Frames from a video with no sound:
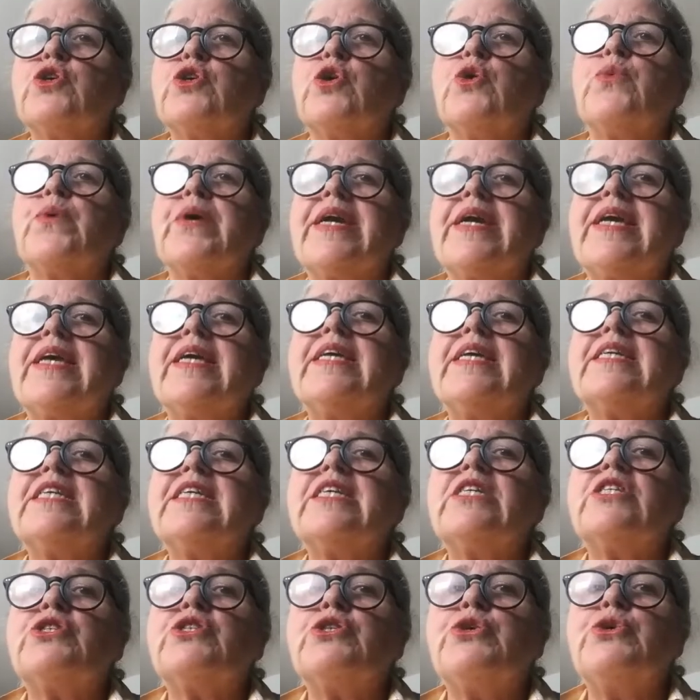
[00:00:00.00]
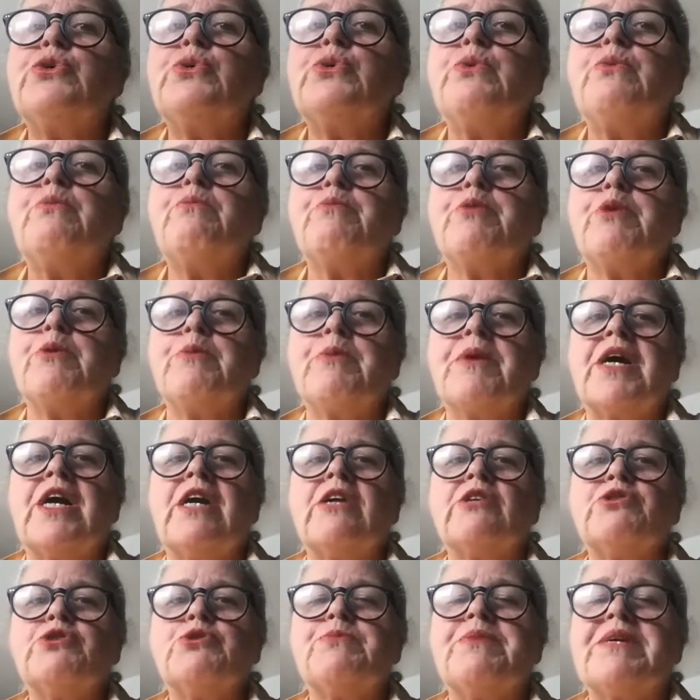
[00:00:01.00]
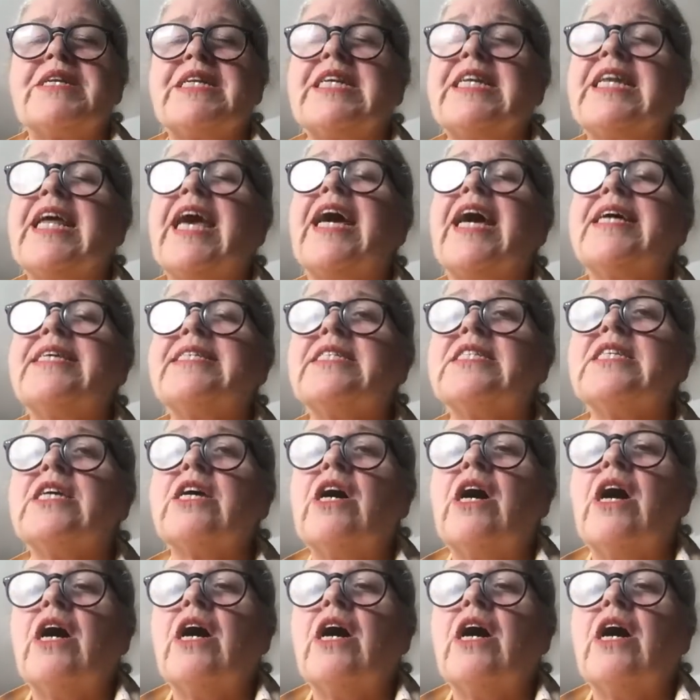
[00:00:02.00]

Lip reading: doorway to permaculture, but it has